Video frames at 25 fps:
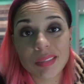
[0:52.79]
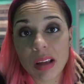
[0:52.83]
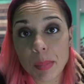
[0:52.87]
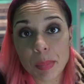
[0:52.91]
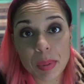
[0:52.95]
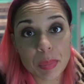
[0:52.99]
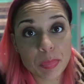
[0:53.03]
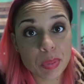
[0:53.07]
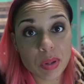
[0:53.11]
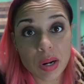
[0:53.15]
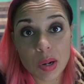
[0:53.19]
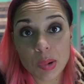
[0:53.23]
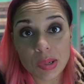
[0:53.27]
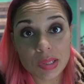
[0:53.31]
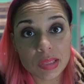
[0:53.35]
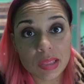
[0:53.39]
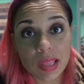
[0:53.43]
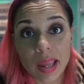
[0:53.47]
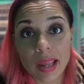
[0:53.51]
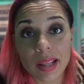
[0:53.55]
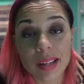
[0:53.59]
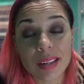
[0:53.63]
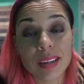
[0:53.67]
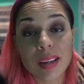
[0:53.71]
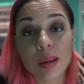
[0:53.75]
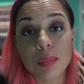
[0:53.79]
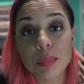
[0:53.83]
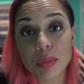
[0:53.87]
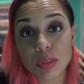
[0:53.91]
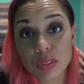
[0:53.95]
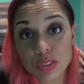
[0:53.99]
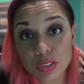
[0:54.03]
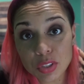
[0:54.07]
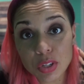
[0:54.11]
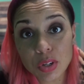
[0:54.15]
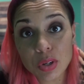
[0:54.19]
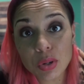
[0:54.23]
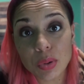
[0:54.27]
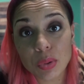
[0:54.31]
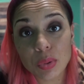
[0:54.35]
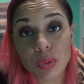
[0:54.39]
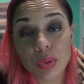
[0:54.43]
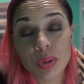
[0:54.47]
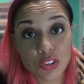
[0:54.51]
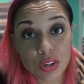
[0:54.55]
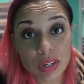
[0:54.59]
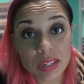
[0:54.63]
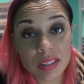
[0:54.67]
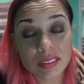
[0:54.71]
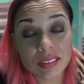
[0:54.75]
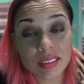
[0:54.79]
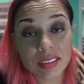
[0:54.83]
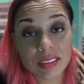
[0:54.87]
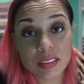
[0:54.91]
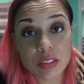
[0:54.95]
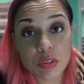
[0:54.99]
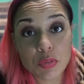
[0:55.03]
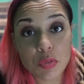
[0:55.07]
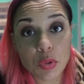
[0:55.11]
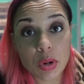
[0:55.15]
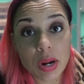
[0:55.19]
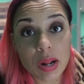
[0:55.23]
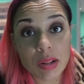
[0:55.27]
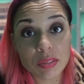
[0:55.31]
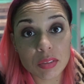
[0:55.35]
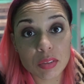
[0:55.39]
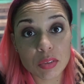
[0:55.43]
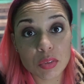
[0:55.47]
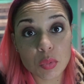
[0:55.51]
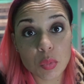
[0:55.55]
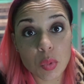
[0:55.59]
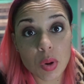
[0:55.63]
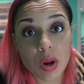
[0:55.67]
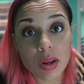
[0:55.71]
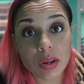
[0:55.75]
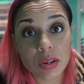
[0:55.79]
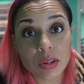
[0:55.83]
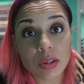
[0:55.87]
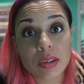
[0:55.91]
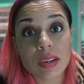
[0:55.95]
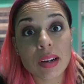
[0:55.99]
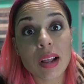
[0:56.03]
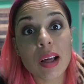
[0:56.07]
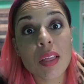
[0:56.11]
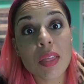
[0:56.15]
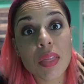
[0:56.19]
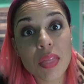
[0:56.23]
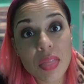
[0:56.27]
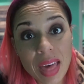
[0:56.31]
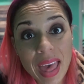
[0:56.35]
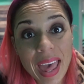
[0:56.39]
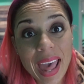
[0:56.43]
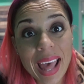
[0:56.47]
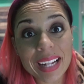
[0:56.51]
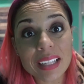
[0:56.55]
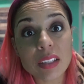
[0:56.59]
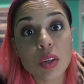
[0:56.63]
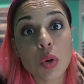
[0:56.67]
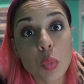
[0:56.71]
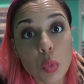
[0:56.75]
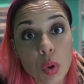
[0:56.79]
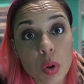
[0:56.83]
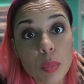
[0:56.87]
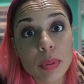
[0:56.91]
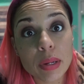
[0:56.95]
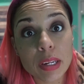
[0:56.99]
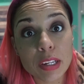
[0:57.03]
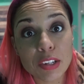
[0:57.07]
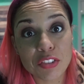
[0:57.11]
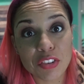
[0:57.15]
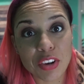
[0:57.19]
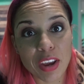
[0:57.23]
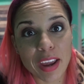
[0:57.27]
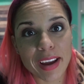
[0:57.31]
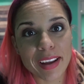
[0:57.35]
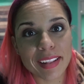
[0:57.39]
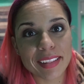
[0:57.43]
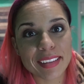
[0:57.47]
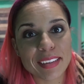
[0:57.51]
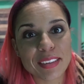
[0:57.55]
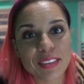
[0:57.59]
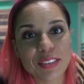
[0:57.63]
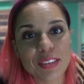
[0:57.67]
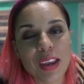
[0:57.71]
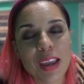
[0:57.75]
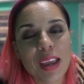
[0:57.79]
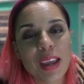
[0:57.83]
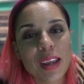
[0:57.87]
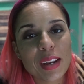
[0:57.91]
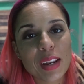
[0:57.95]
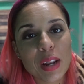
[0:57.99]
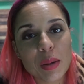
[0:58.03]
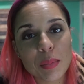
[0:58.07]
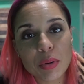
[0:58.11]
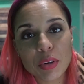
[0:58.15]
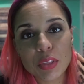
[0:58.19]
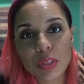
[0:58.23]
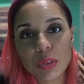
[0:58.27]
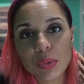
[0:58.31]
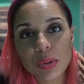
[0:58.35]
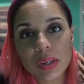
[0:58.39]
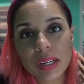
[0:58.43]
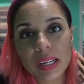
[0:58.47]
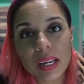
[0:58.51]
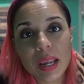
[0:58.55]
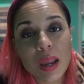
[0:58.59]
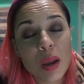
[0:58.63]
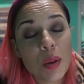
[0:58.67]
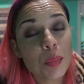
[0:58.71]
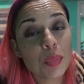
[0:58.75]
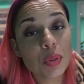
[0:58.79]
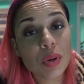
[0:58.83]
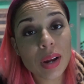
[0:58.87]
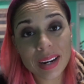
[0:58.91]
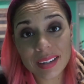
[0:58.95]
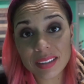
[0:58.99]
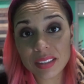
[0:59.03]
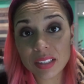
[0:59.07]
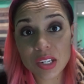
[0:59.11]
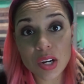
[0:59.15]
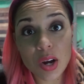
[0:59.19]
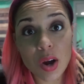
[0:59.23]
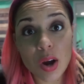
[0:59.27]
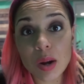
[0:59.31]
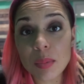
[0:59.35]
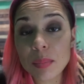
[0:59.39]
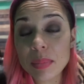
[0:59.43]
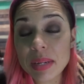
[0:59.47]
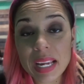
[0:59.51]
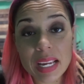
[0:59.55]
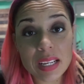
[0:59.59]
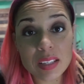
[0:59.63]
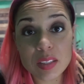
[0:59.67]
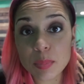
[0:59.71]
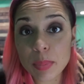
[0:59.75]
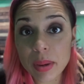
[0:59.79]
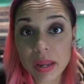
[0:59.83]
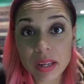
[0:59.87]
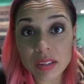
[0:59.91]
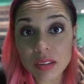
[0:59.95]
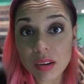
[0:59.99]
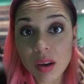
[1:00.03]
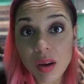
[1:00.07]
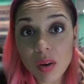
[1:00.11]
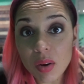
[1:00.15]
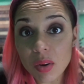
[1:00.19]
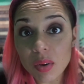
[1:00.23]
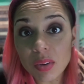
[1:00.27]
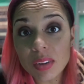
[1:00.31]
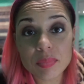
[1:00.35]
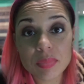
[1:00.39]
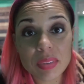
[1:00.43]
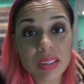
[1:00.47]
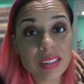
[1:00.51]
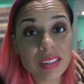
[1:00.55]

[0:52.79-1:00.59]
I'm a pro at that. Number two, drink sixty-four ounces of water. Now that will be a challenge. Number three, practicar mi español.